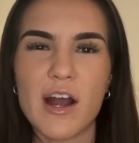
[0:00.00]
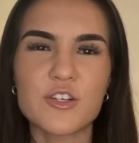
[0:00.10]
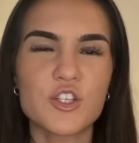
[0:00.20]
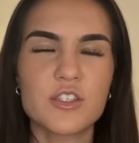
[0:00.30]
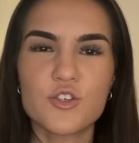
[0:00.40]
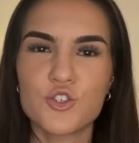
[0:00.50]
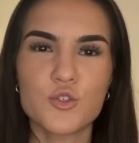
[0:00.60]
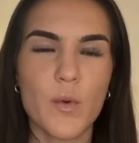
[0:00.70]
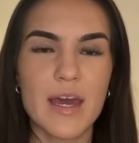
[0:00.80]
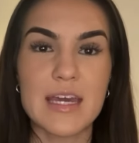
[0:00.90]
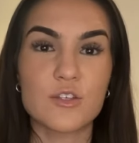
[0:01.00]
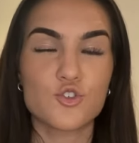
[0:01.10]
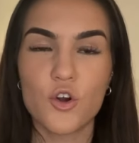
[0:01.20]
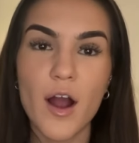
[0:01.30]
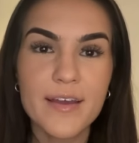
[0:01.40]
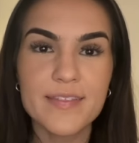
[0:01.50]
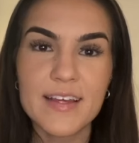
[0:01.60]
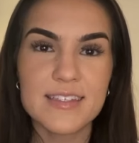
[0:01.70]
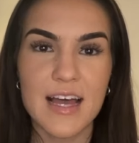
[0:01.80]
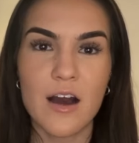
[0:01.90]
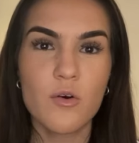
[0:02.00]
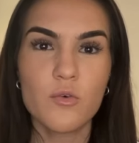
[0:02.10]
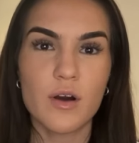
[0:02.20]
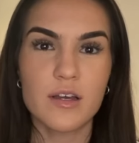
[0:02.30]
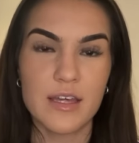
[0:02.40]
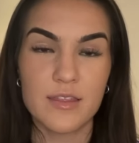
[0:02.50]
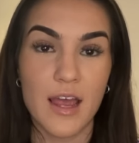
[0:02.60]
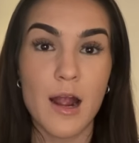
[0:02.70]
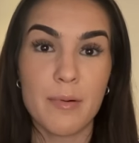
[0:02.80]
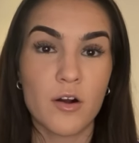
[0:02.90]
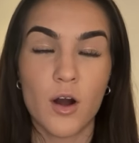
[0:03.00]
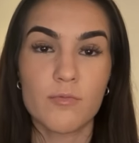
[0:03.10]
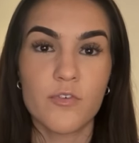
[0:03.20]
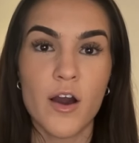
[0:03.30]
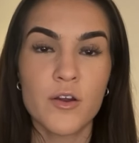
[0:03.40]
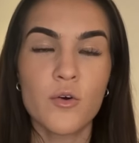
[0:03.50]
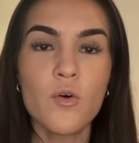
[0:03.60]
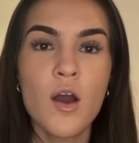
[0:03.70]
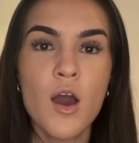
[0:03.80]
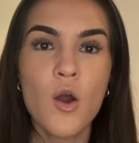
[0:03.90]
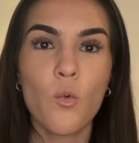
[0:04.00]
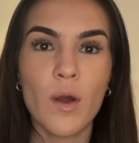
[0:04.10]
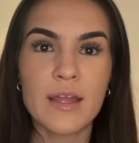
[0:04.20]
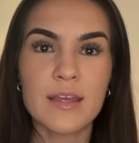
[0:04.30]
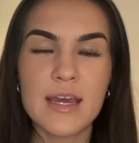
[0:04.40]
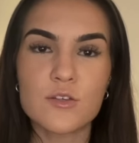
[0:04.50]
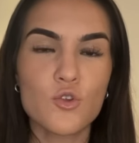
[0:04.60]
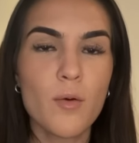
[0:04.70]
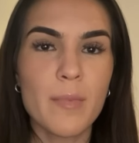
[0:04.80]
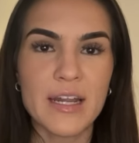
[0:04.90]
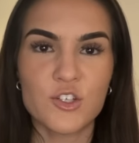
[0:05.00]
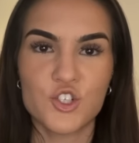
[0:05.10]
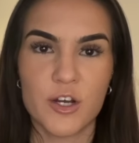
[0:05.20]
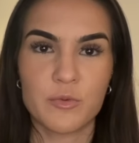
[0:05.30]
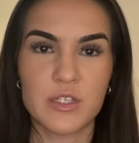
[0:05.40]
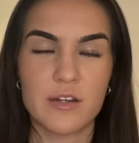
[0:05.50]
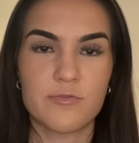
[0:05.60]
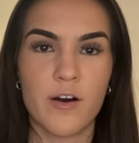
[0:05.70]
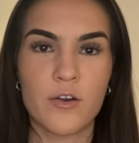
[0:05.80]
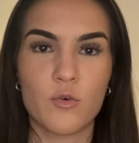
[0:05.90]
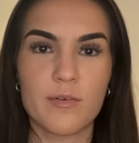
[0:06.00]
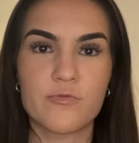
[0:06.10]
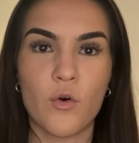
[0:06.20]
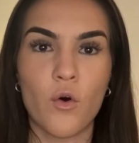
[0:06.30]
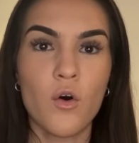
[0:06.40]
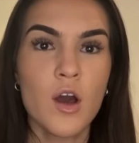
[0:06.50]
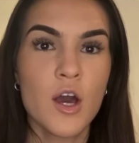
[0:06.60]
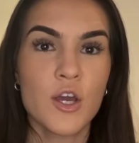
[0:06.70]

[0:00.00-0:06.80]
decisions where he's trying things out in the Carabao Cup final when he's not managed Chelsea in a final before.